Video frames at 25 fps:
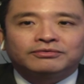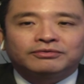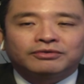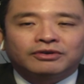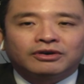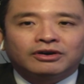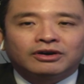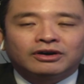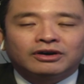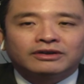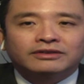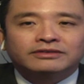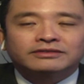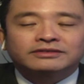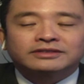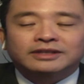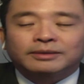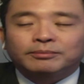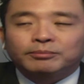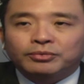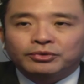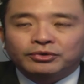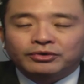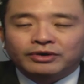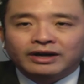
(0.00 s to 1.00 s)
for
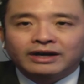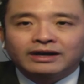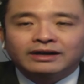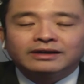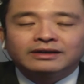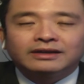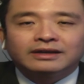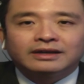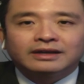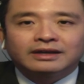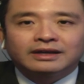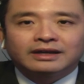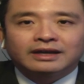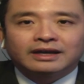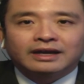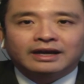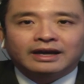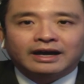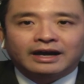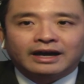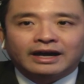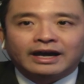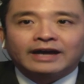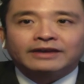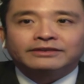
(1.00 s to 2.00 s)
Sapura
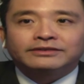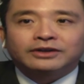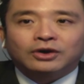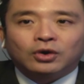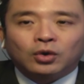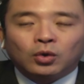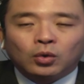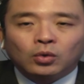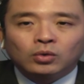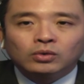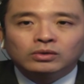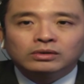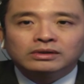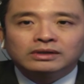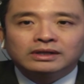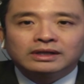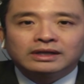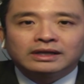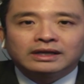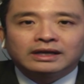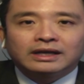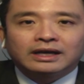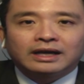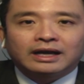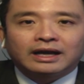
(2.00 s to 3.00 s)
as a whole
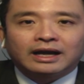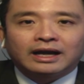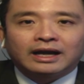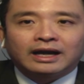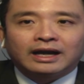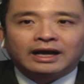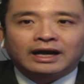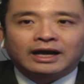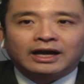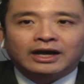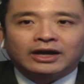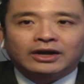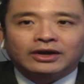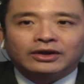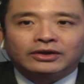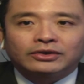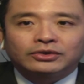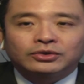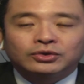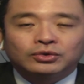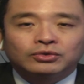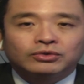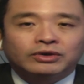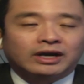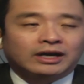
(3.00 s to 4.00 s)

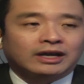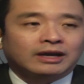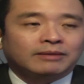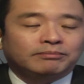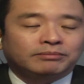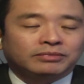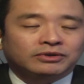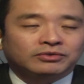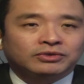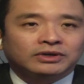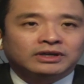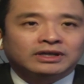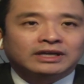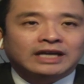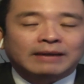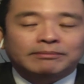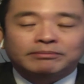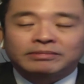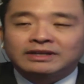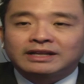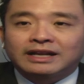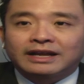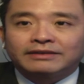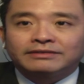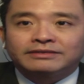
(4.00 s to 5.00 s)
to
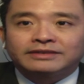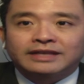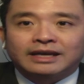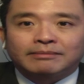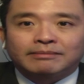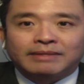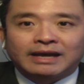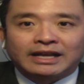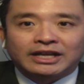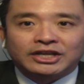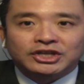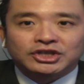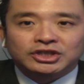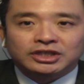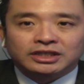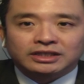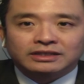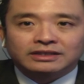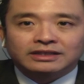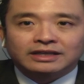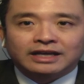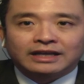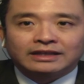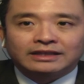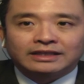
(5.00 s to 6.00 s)
recapitalize their balance sheet.
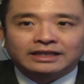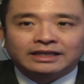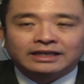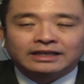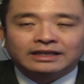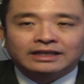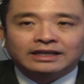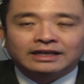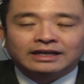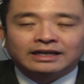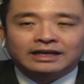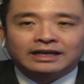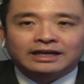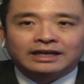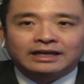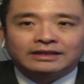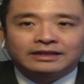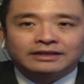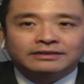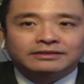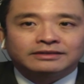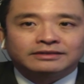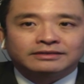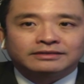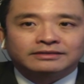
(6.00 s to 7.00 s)
I think
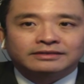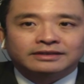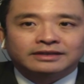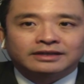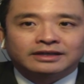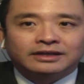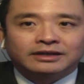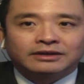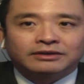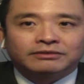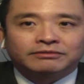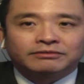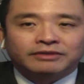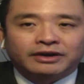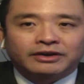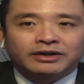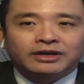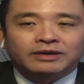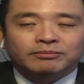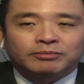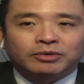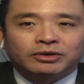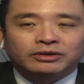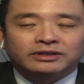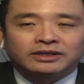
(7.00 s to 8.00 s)
this is very
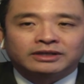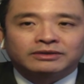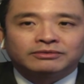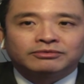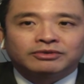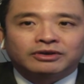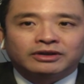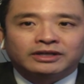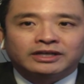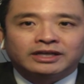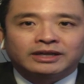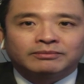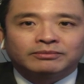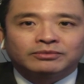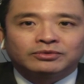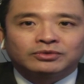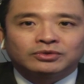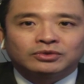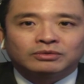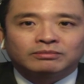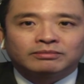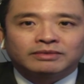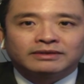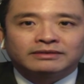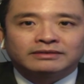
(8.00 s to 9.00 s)
important for them
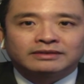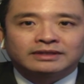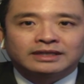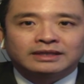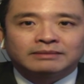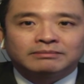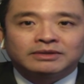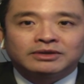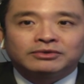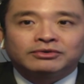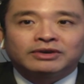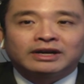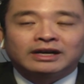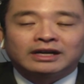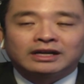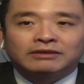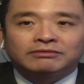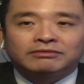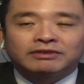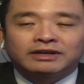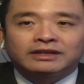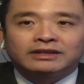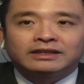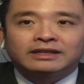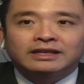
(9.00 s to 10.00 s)
to basically be
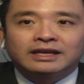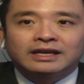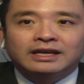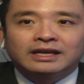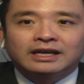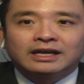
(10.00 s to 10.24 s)
relevant